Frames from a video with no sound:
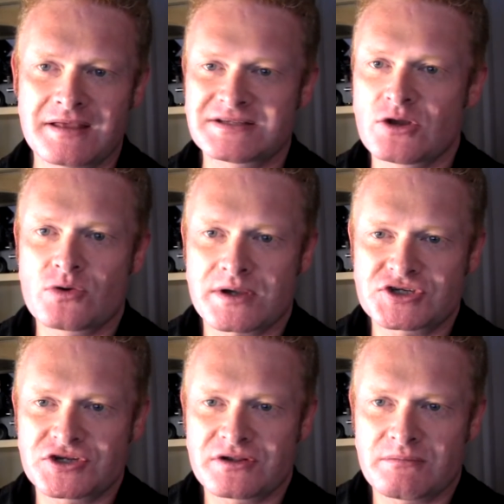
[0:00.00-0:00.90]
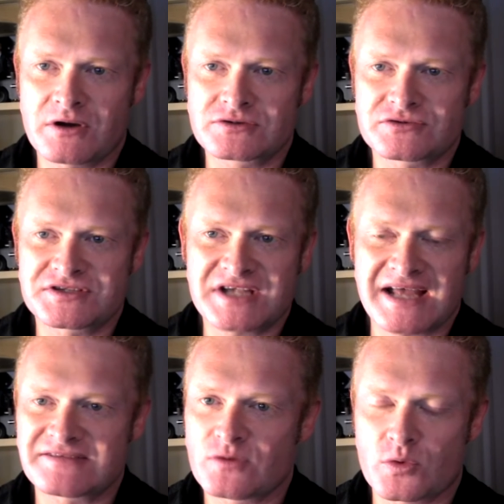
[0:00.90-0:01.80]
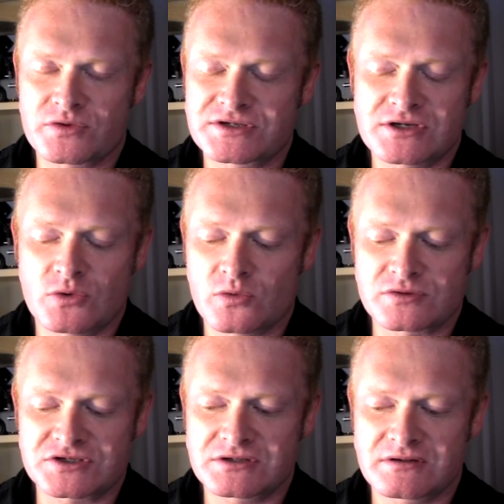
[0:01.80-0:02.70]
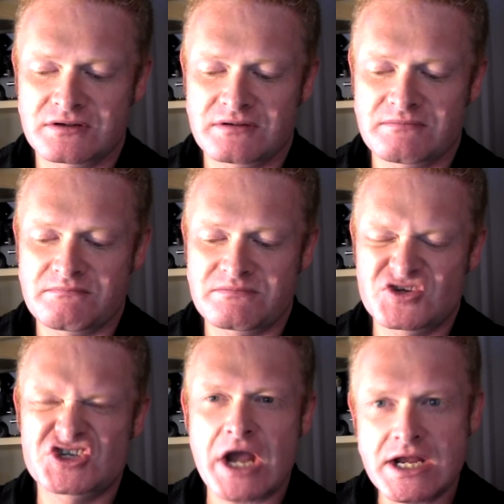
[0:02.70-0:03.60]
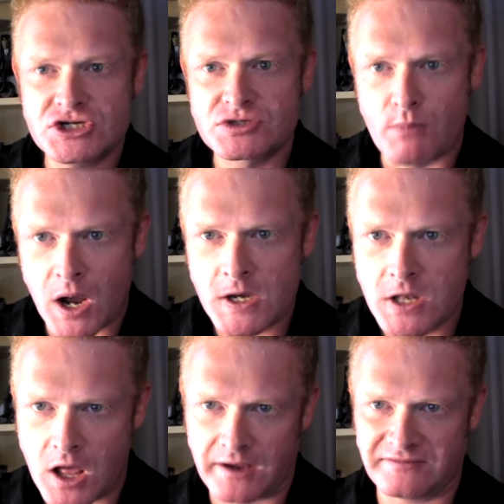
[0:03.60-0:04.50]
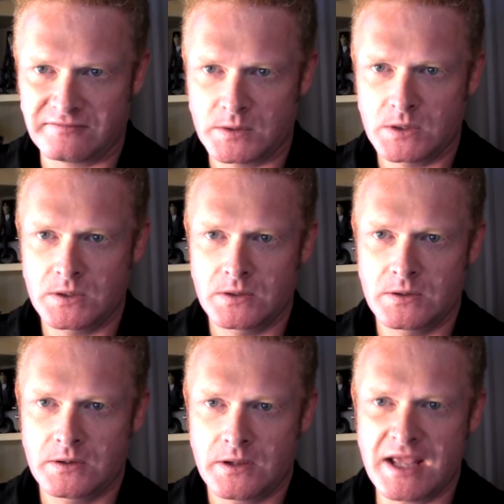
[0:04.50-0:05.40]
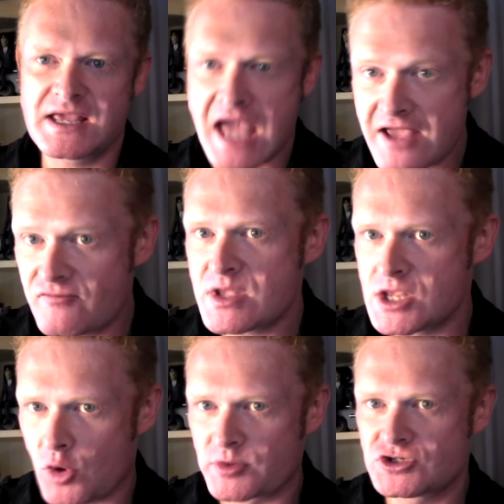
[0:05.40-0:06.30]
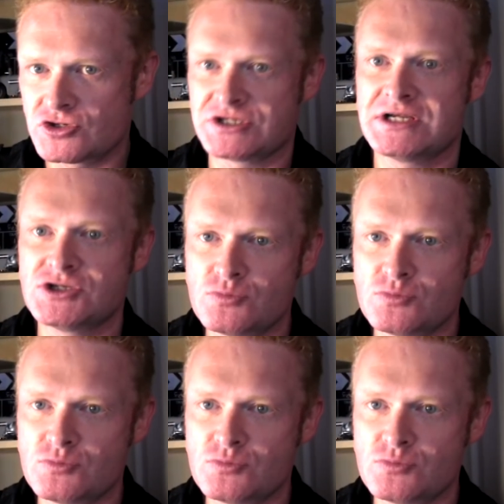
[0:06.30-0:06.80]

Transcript: there's no question that Mark Dawson's Ads for Authors course changed my life. It gave me the opportunity